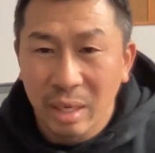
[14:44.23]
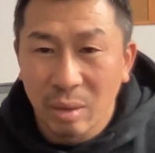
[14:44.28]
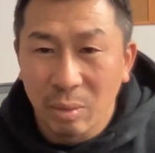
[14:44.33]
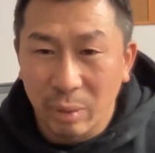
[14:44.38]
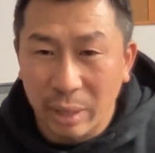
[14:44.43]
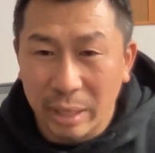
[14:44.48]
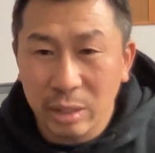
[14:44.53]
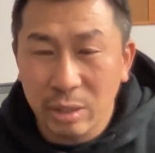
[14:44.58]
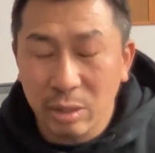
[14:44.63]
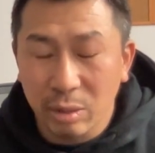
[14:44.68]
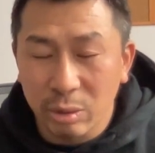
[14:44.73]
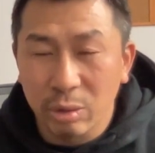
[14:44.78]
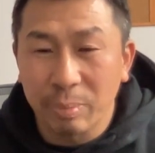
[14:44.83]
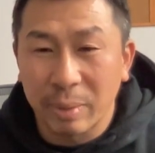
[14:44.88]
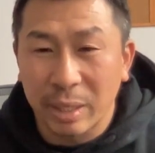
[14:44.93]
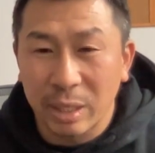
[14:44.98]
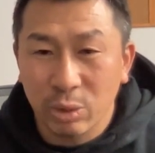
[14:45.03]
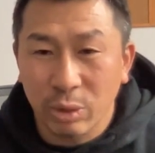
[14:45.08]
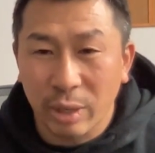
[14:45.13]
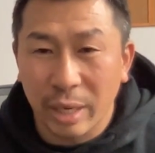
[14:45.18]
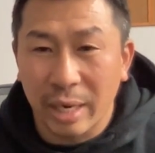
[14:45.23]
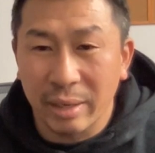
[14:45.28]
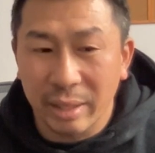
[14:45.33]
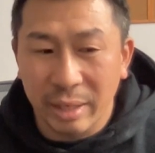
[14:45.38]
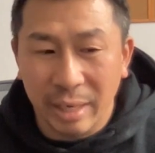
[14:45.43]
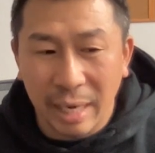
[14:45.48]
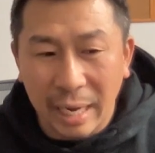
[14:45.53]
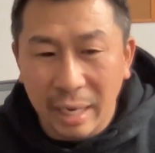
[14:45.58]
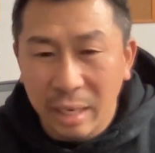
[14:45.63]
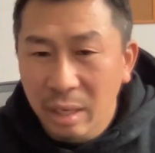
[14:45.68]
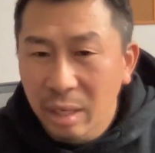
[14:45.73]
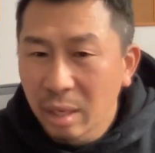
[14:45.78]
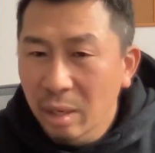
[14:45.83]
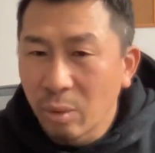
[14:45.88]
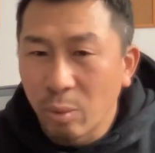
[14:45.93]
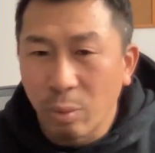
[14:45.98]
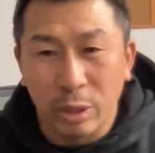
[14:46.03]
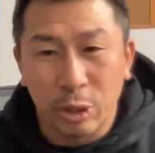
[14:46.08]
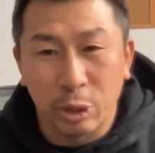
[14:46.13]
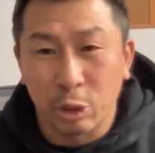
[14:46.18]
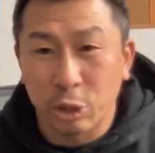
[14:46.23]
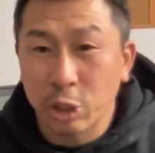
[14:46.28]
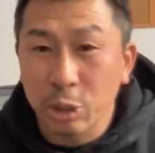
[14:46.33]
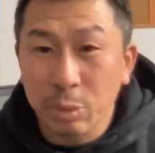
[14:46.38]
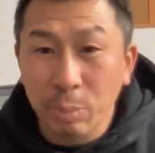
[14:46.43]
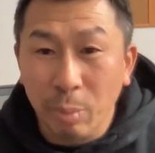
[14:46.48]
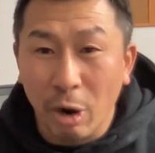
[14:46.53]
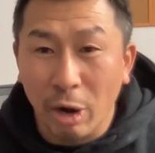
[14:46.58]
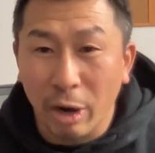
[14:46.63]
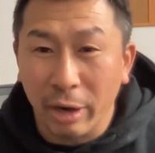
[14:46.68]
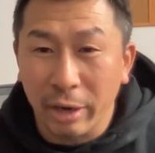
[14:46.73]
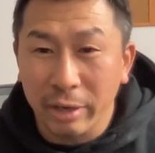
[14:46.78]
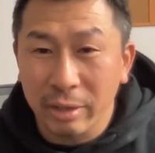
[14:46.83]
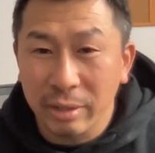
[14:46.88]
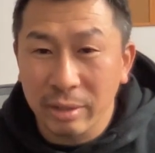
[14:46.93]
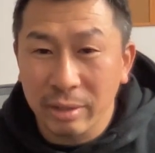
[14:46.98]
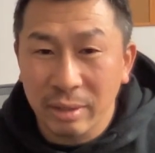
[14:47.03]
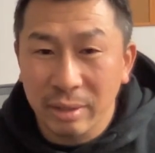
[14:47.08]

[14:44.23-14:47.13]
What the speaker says: When I was going through my trial, they're like, well, you're smart,